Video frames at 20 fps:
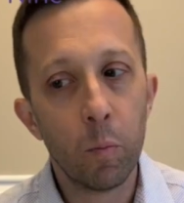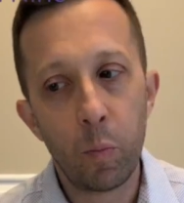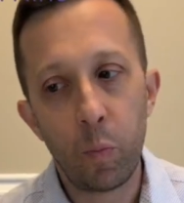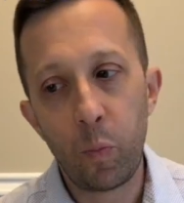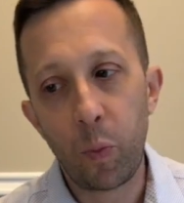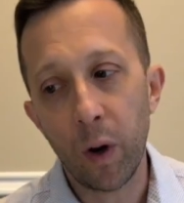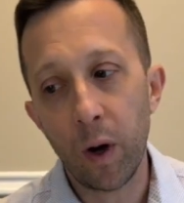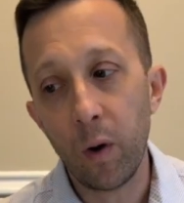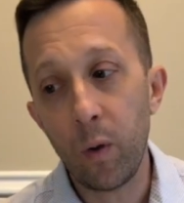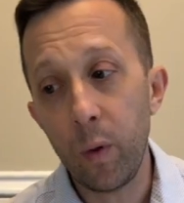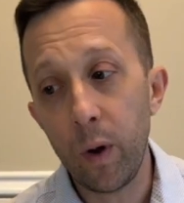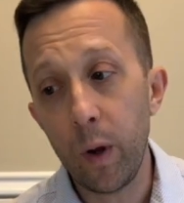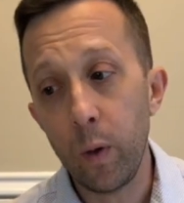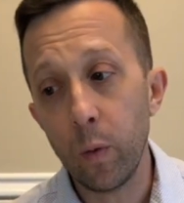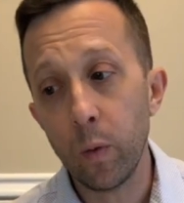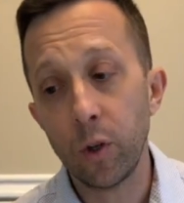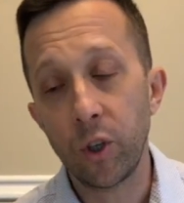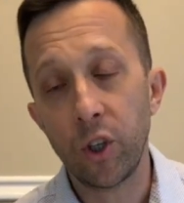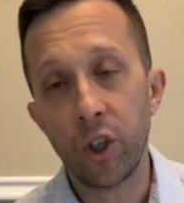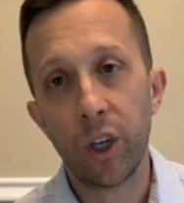But we
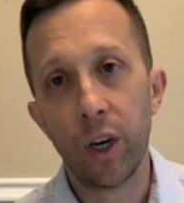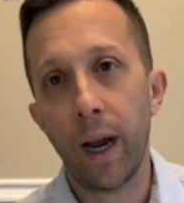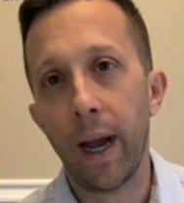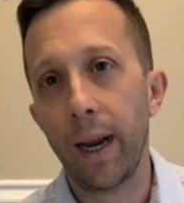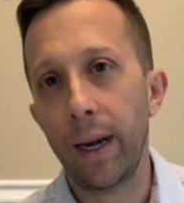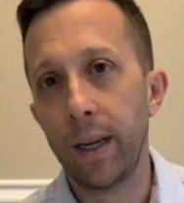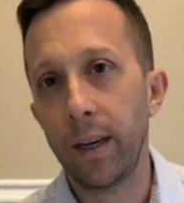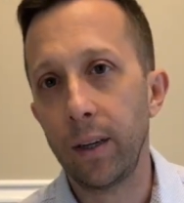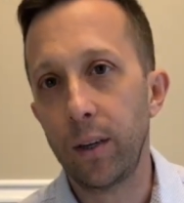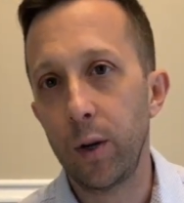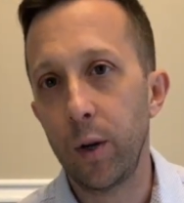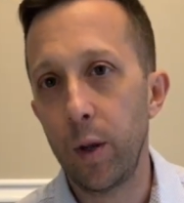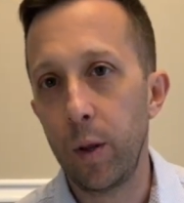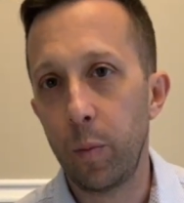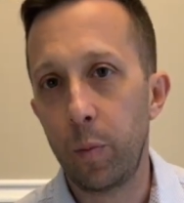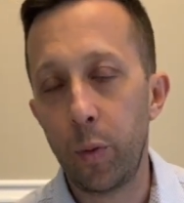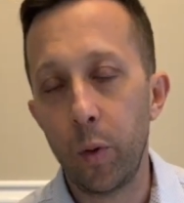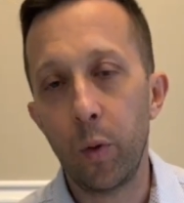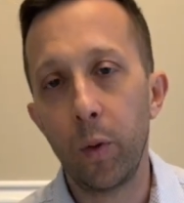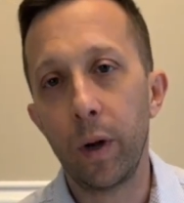were chatting to the
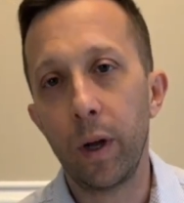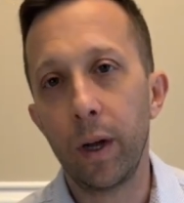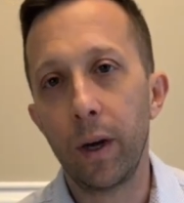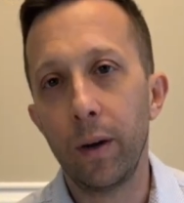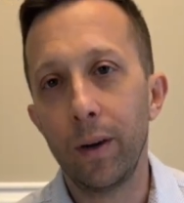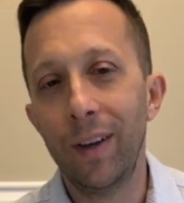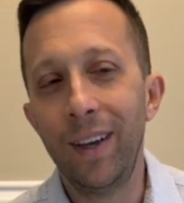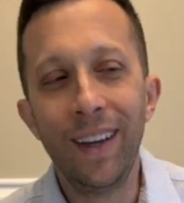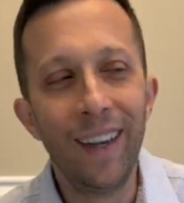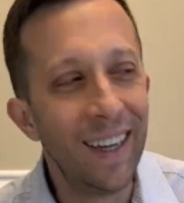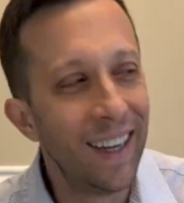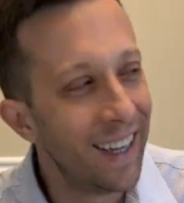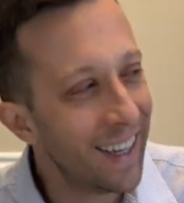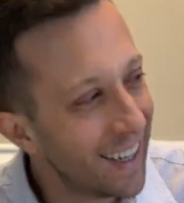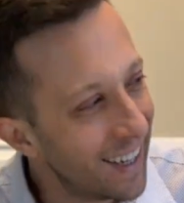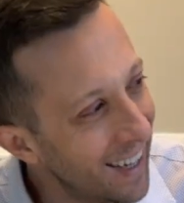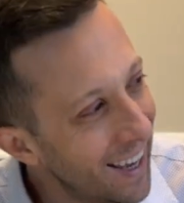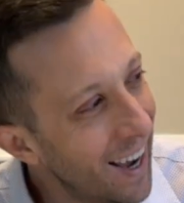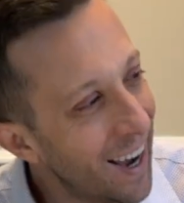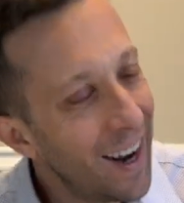point.
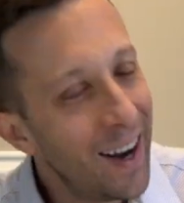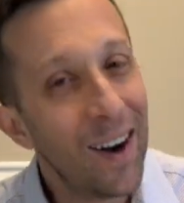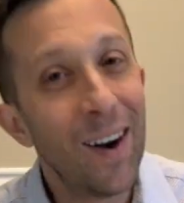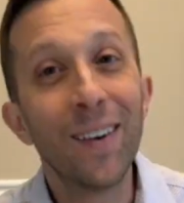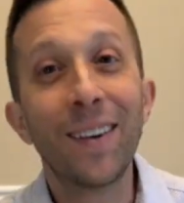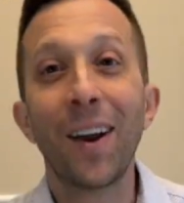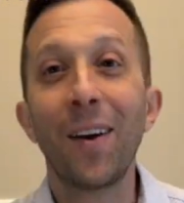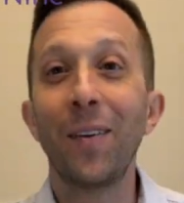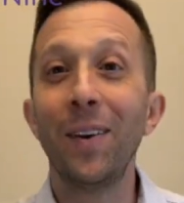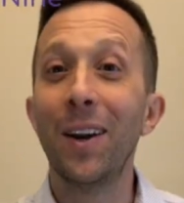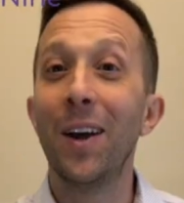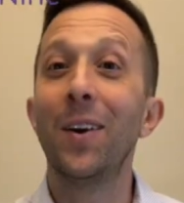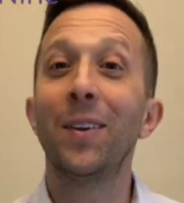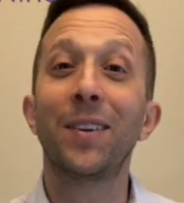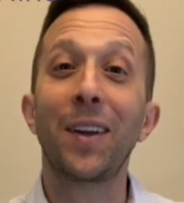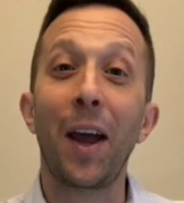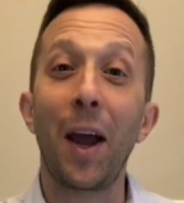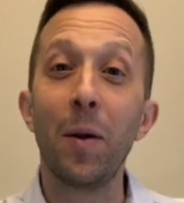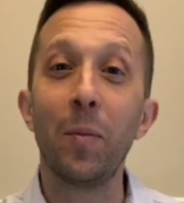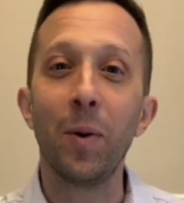Here's how we know it's
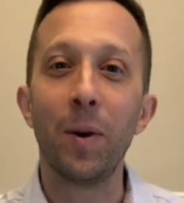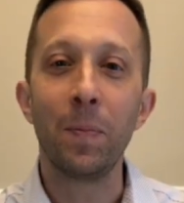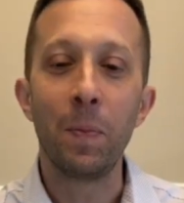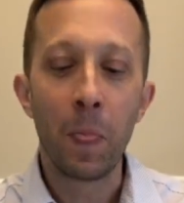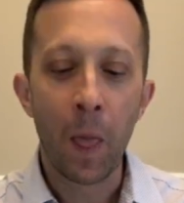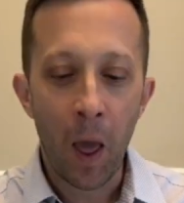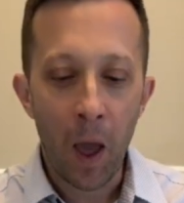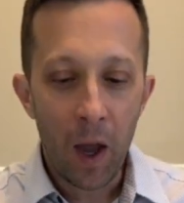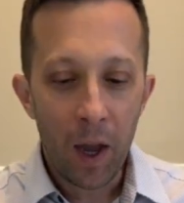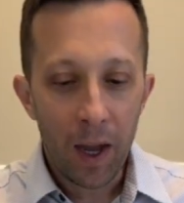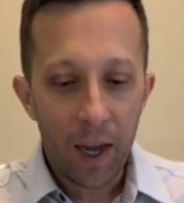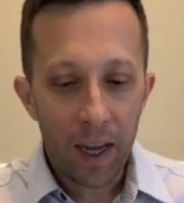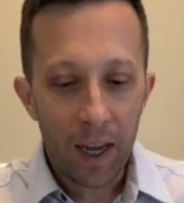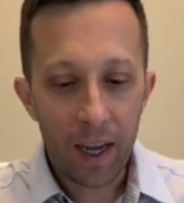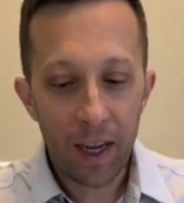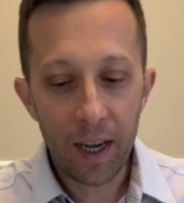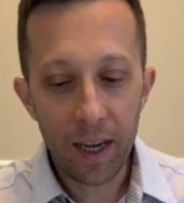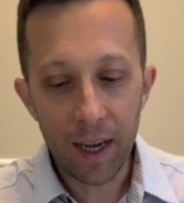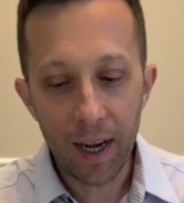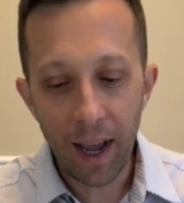a hybrid.
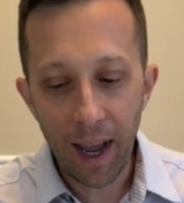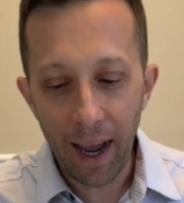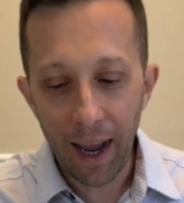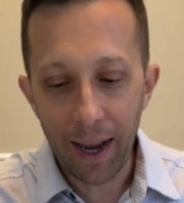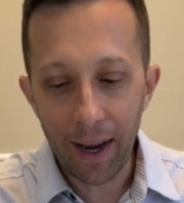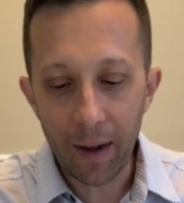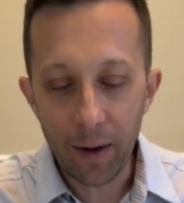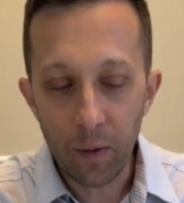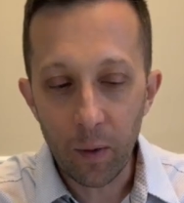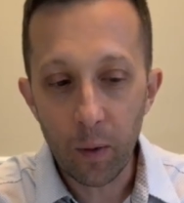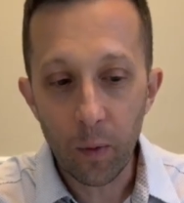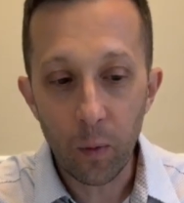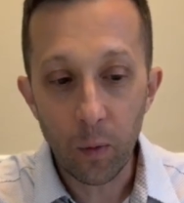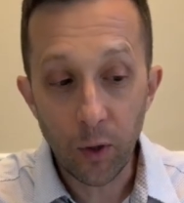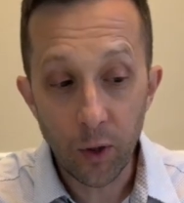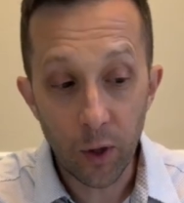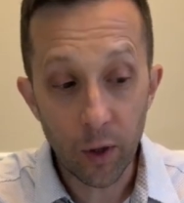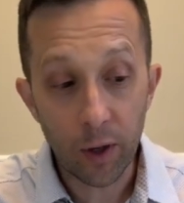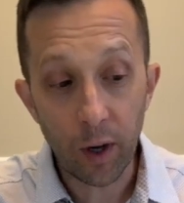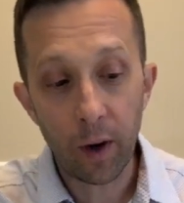He and I
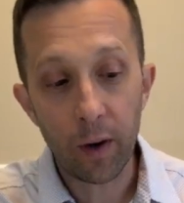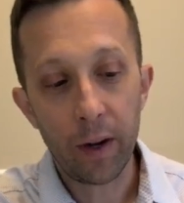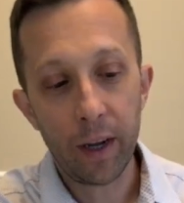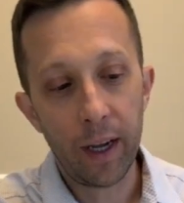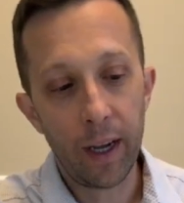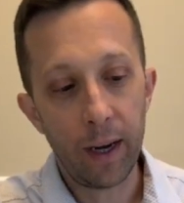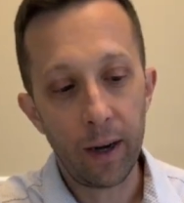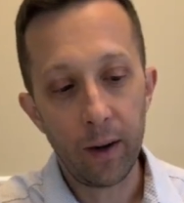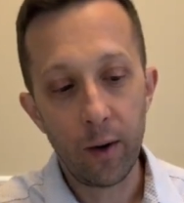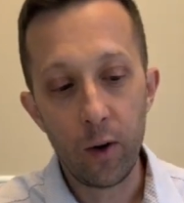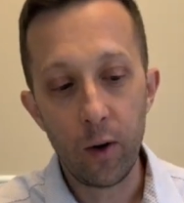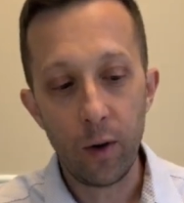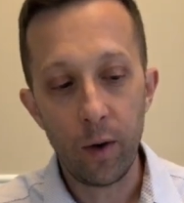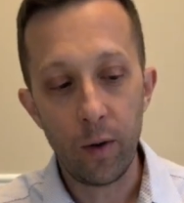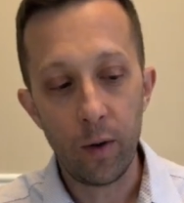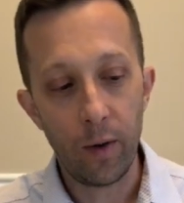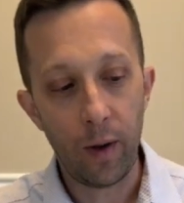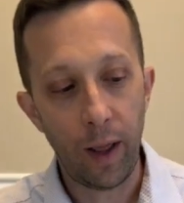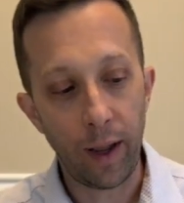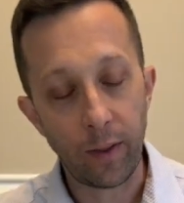took our hit,
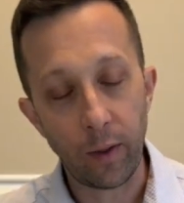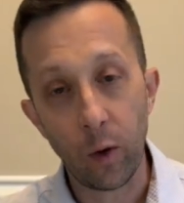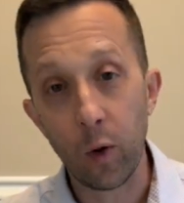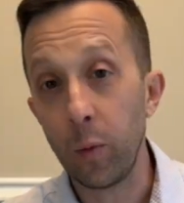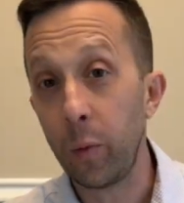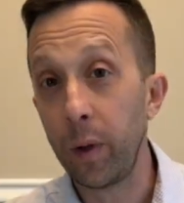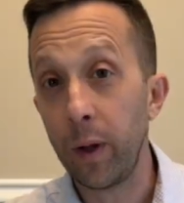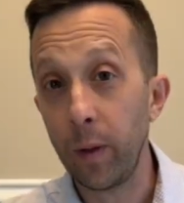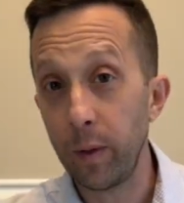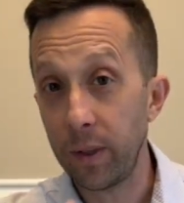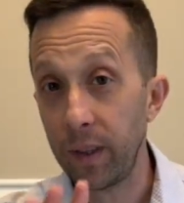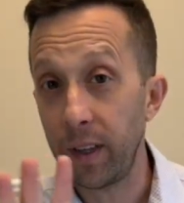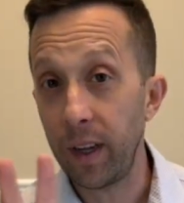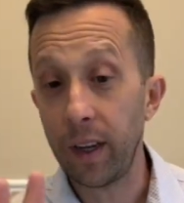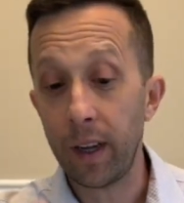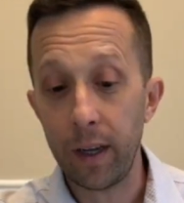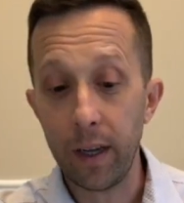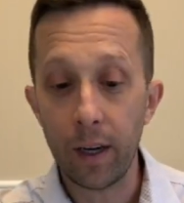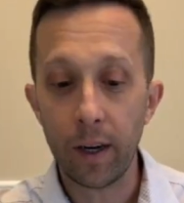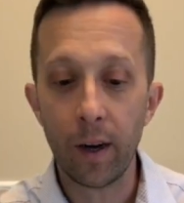like the whole plan was to
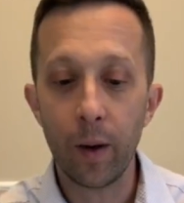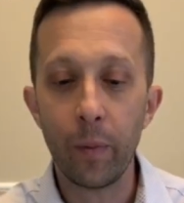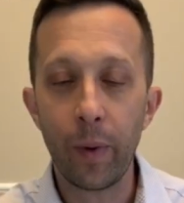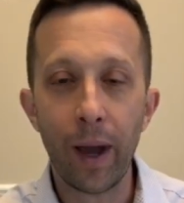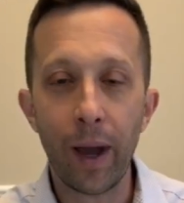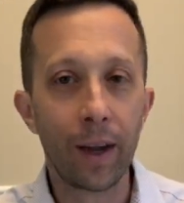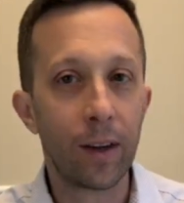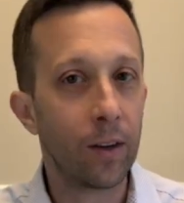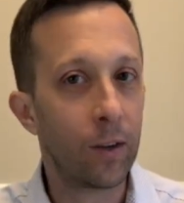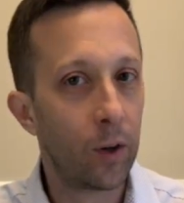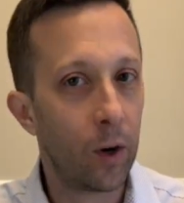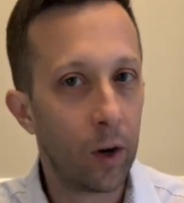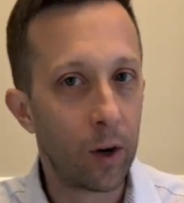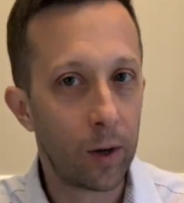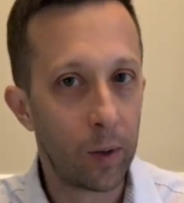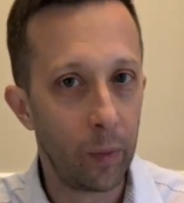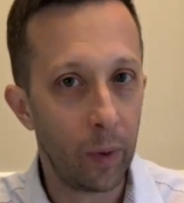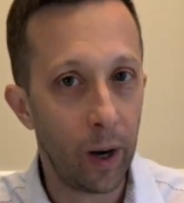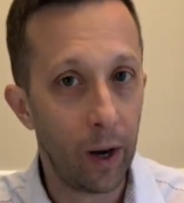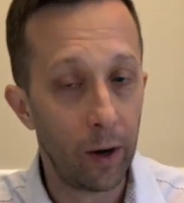take a hit, come back and
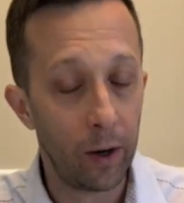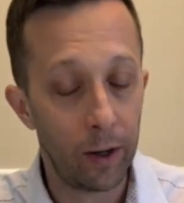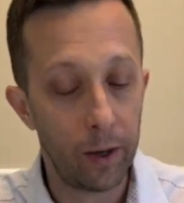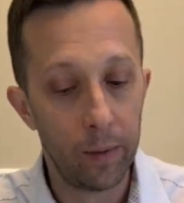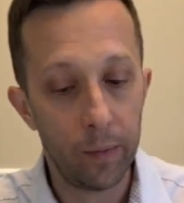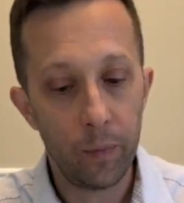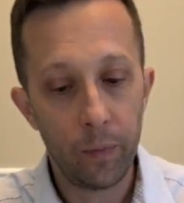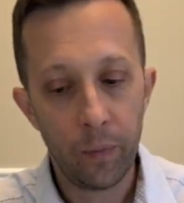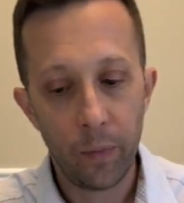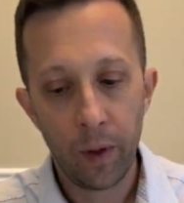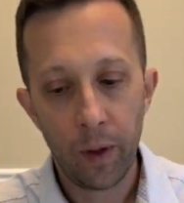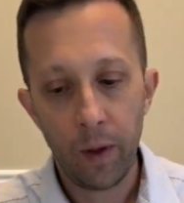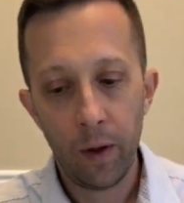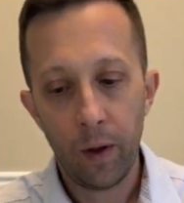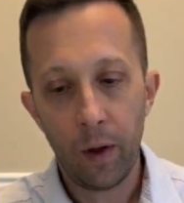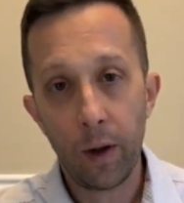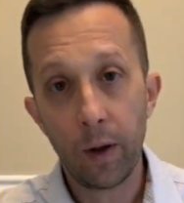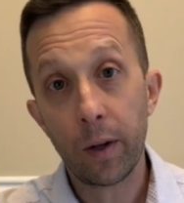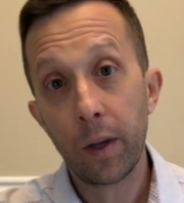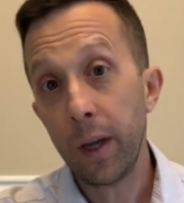talk about it
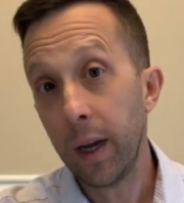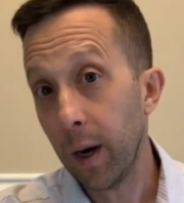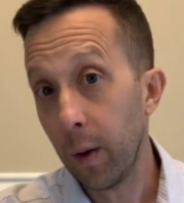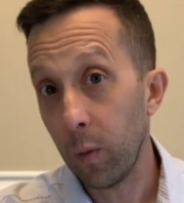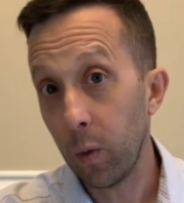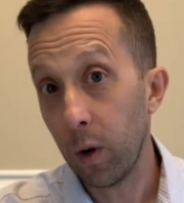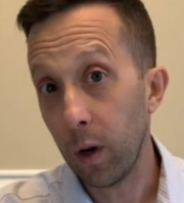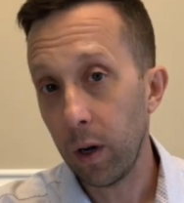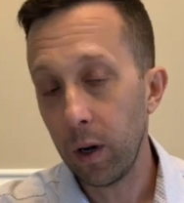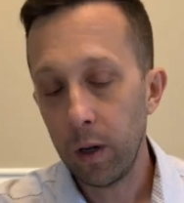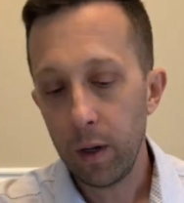on camera.